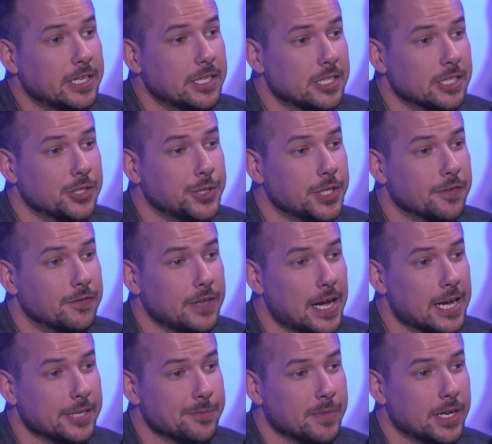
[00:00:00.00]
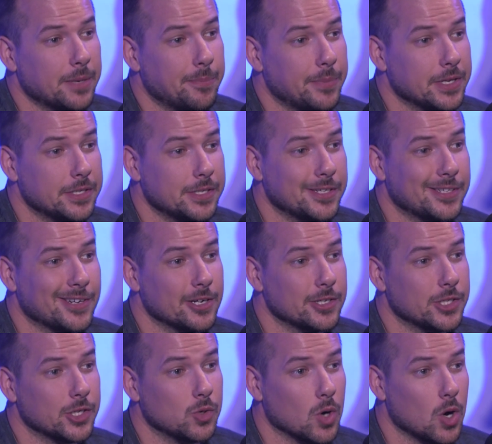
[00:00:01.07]
that needs to shift as my business
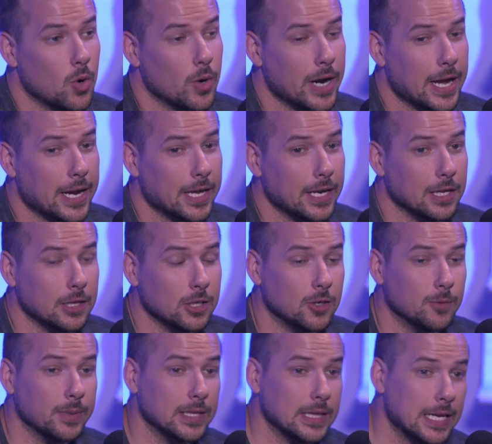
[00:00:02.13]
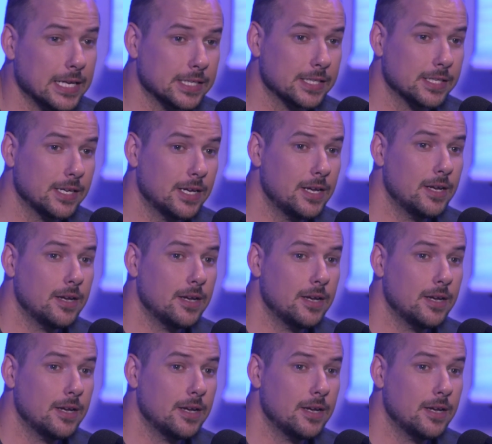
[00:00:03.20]
starts to grow and I get a little bit less,